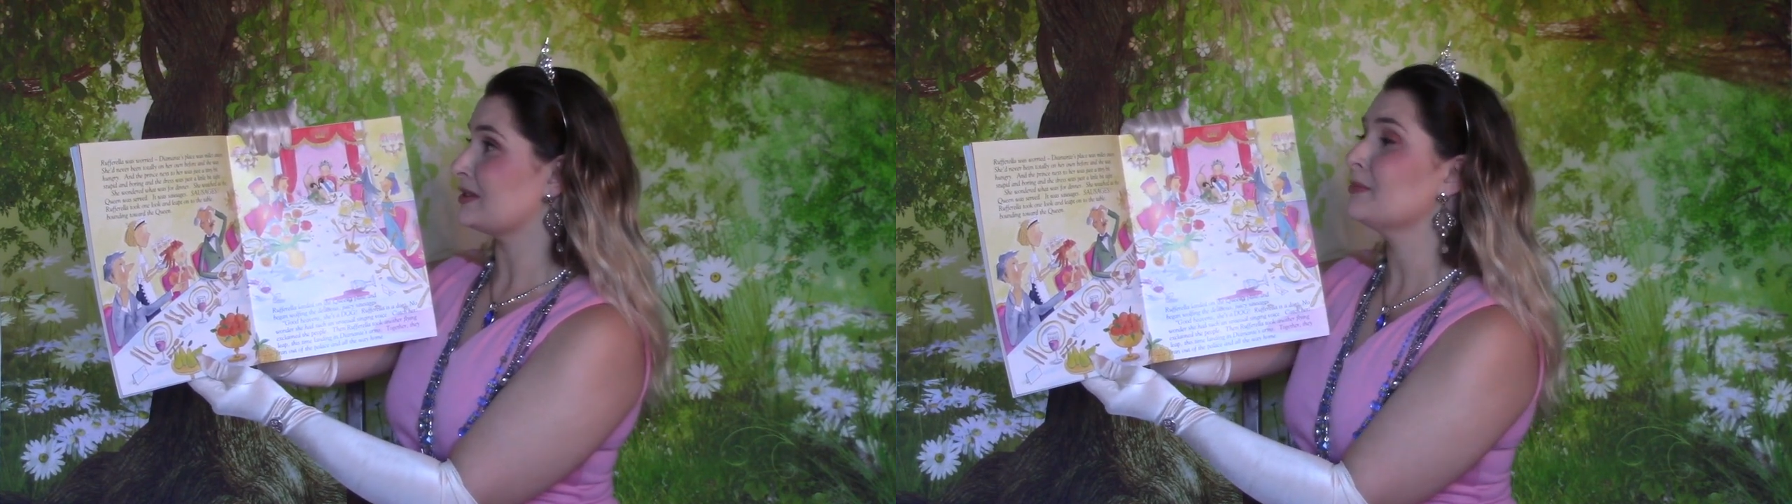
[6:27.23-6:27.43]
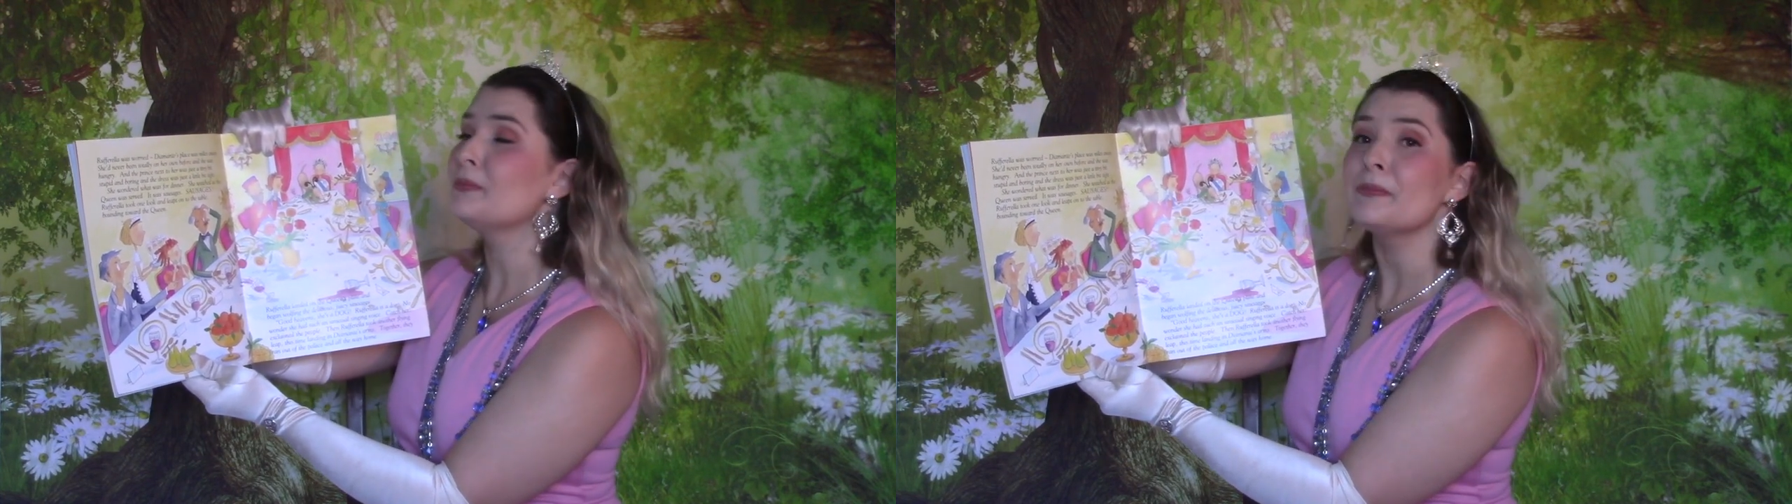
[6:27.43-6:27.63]

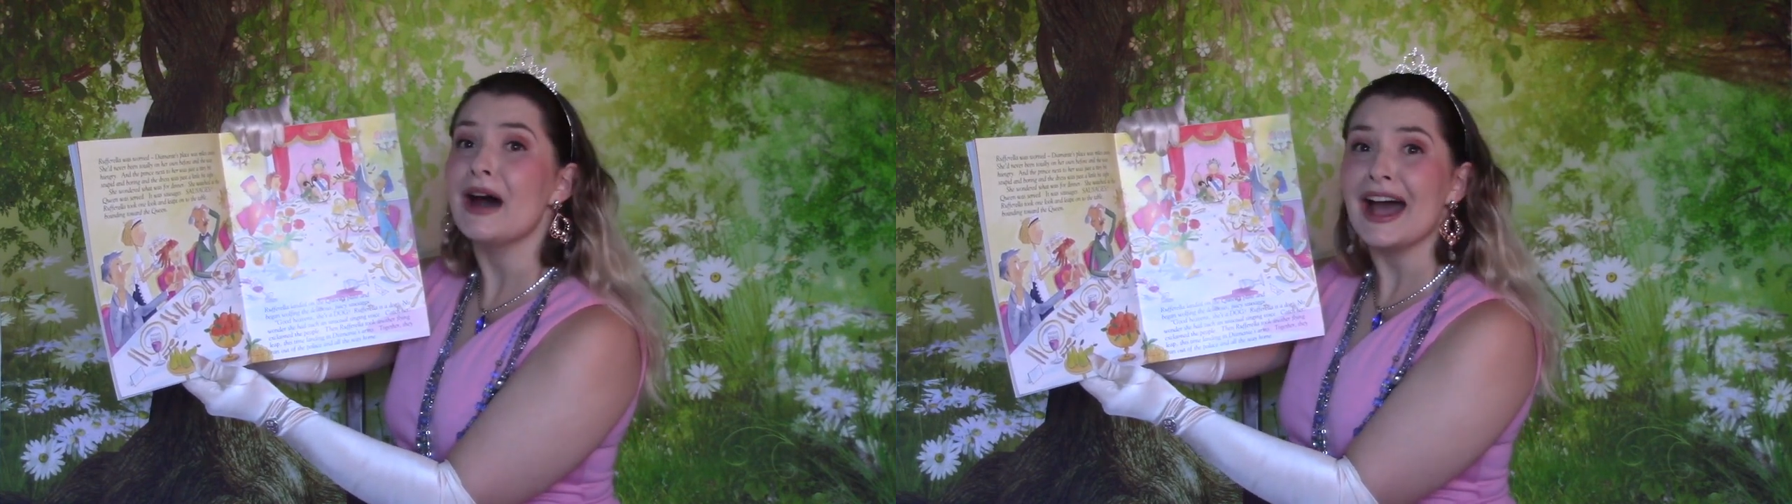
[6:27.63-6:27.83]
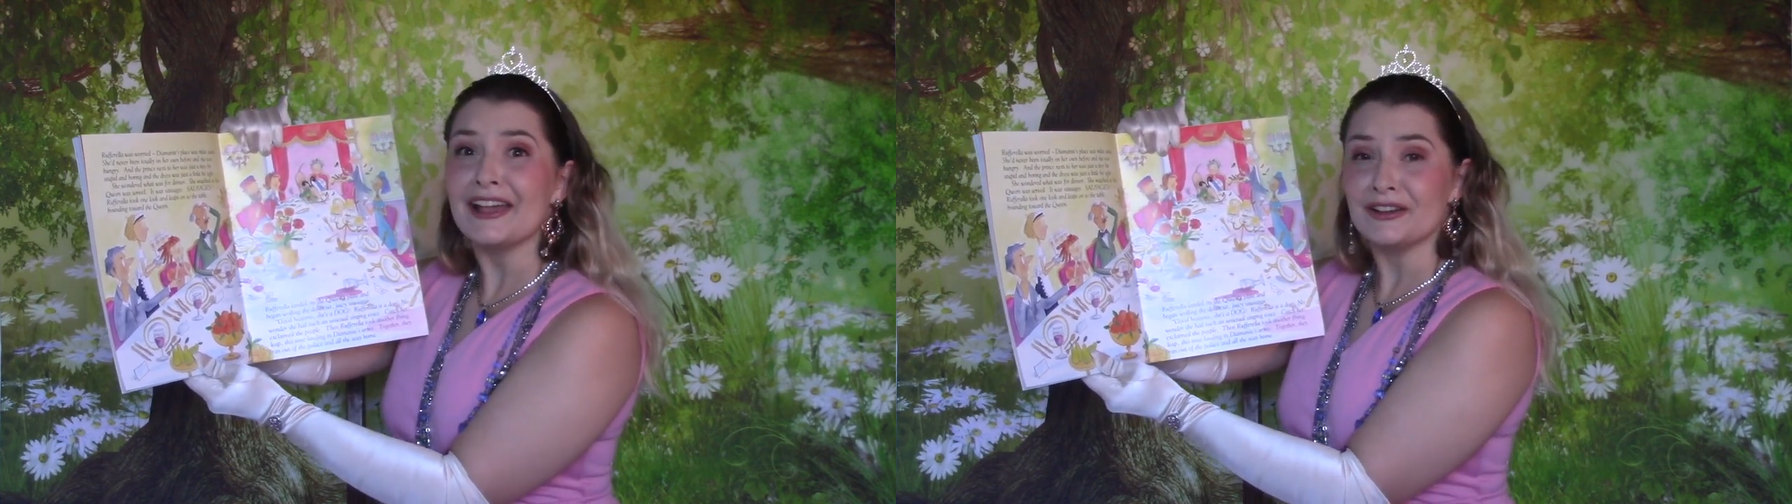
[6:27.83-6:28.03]

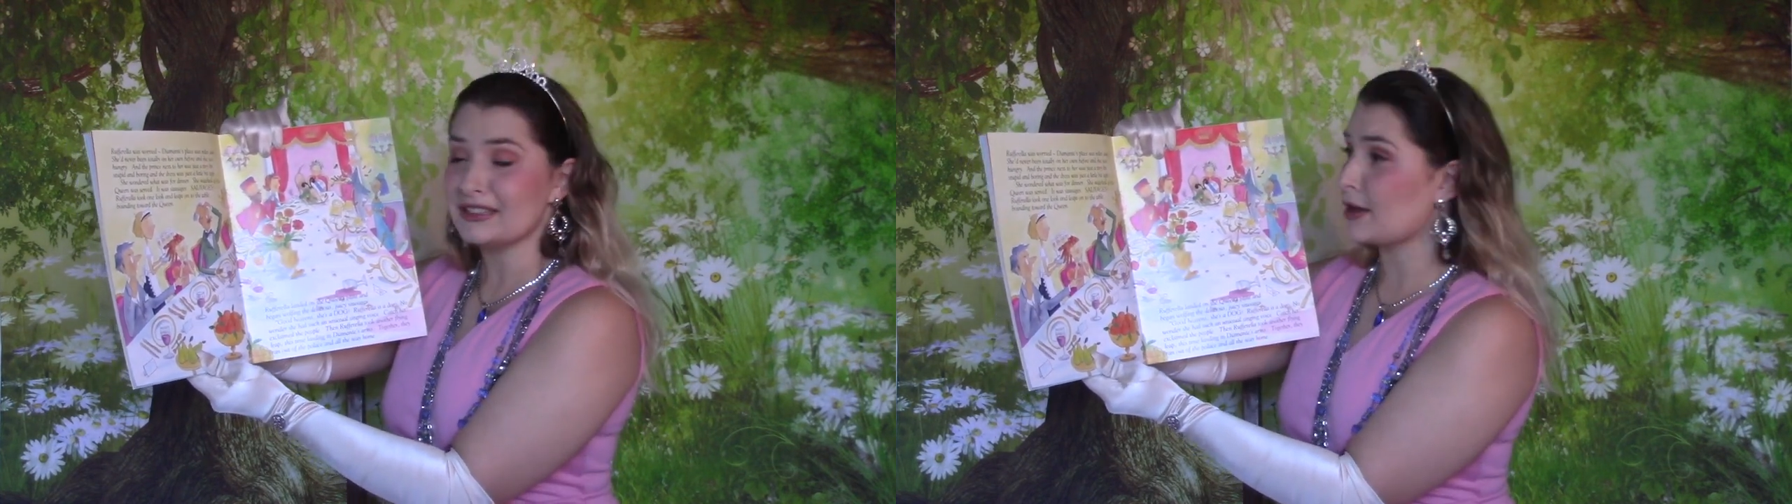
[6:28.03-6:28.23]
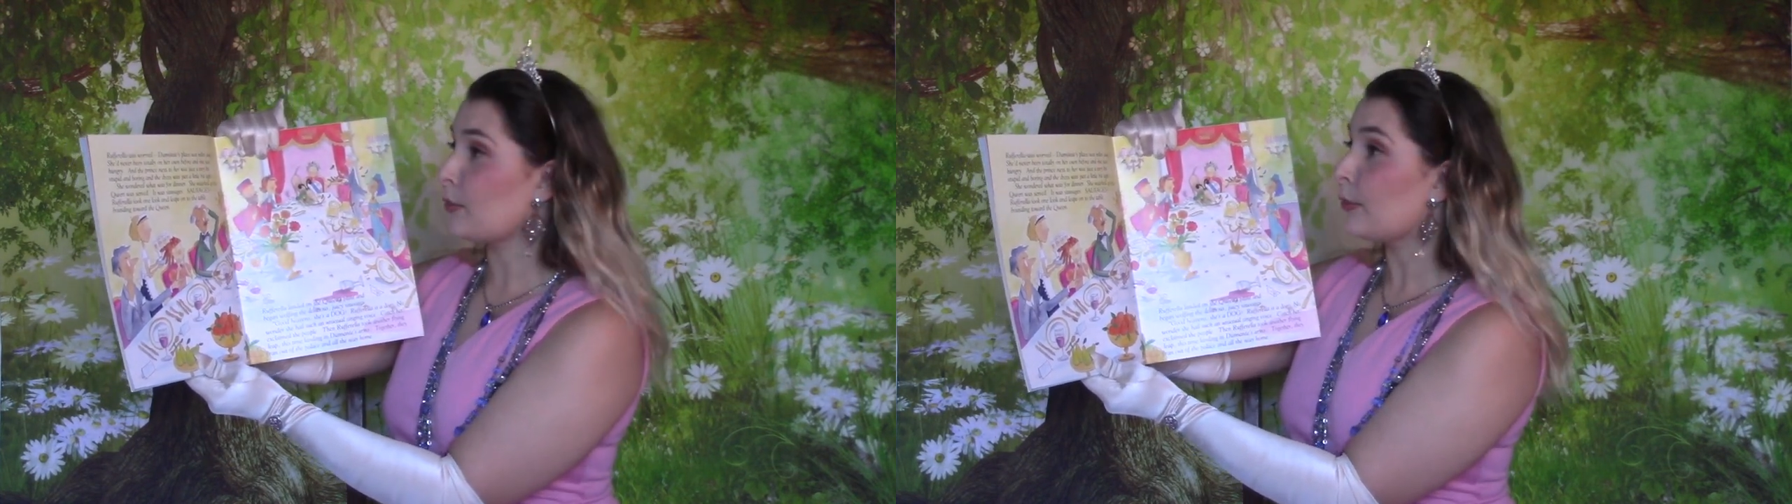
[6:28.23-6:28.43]

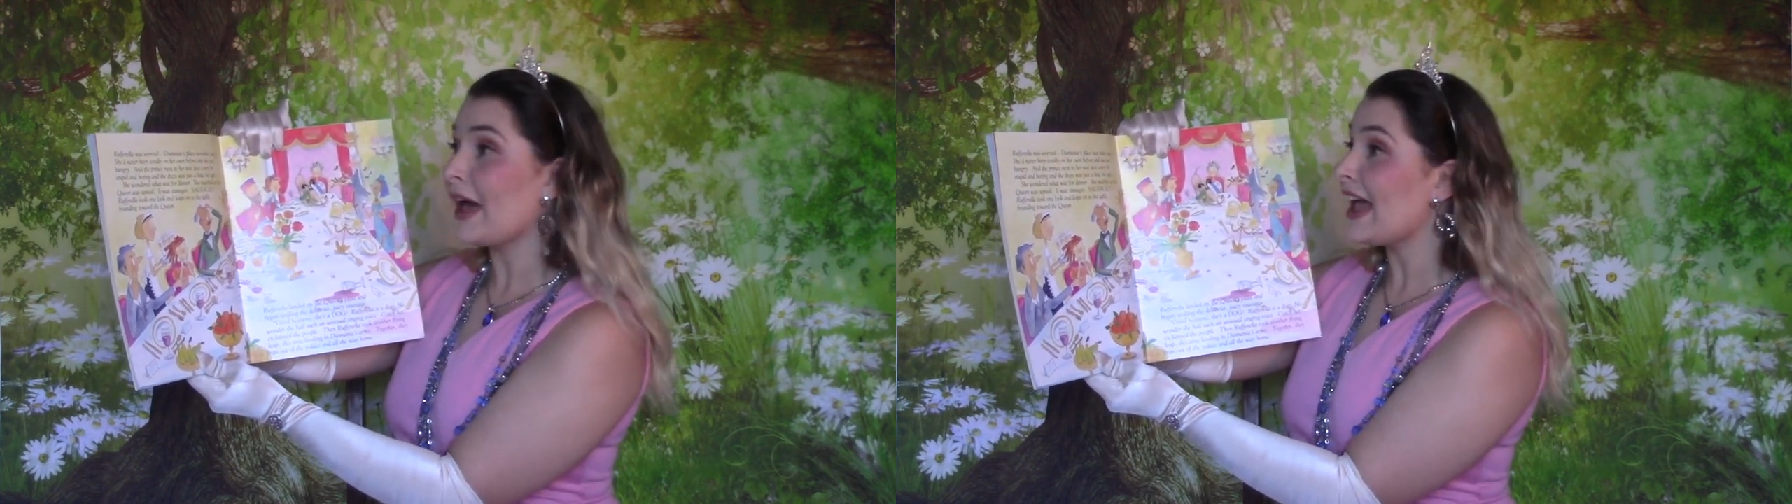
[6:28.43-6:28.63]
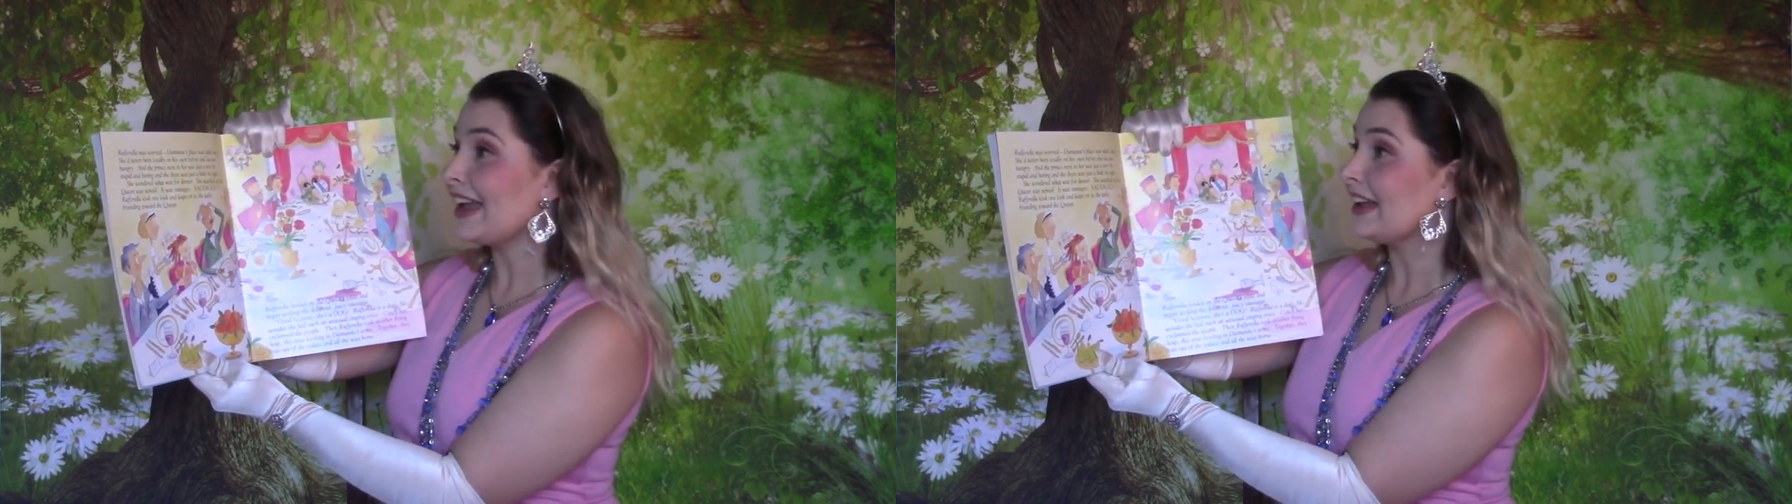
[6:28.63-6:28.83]
miles
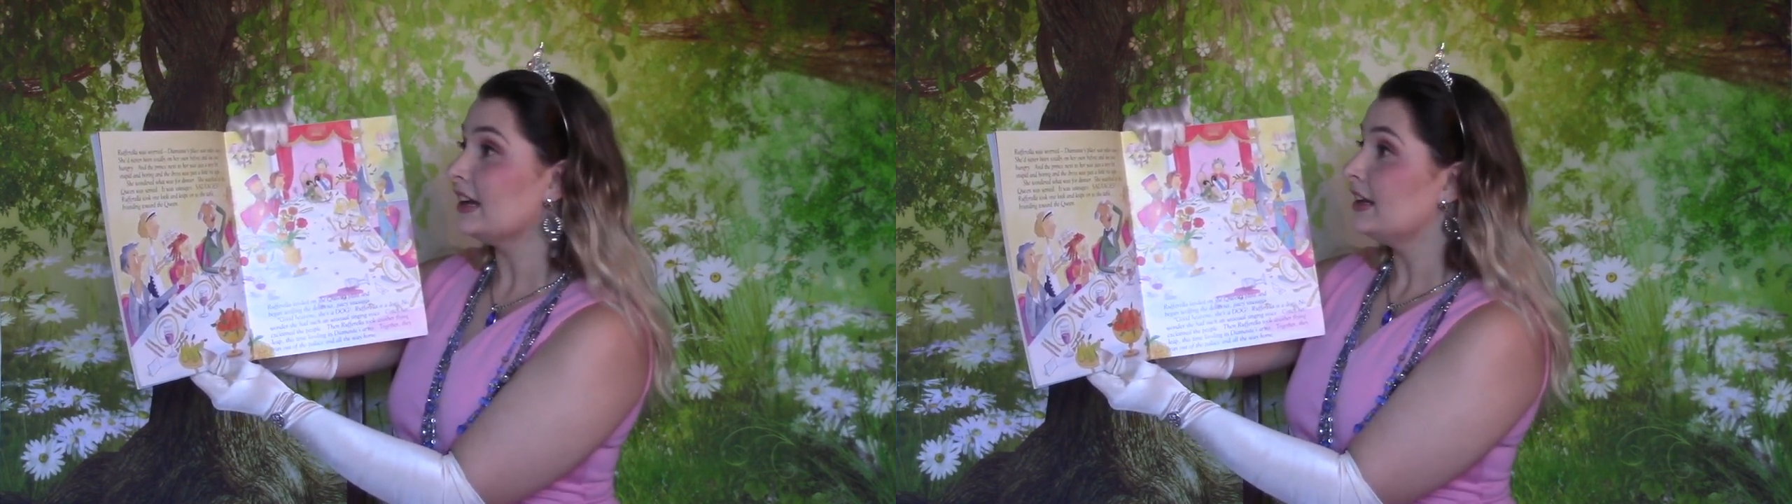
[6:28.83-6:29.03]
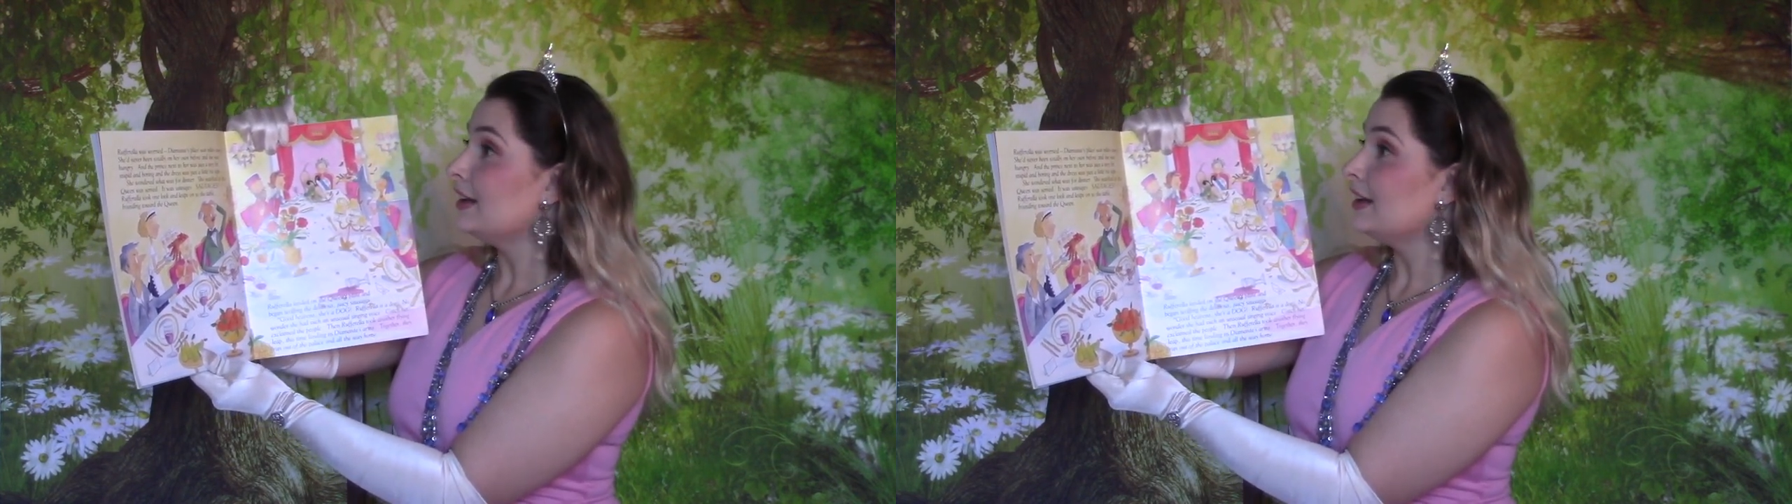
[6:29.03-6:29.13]
away.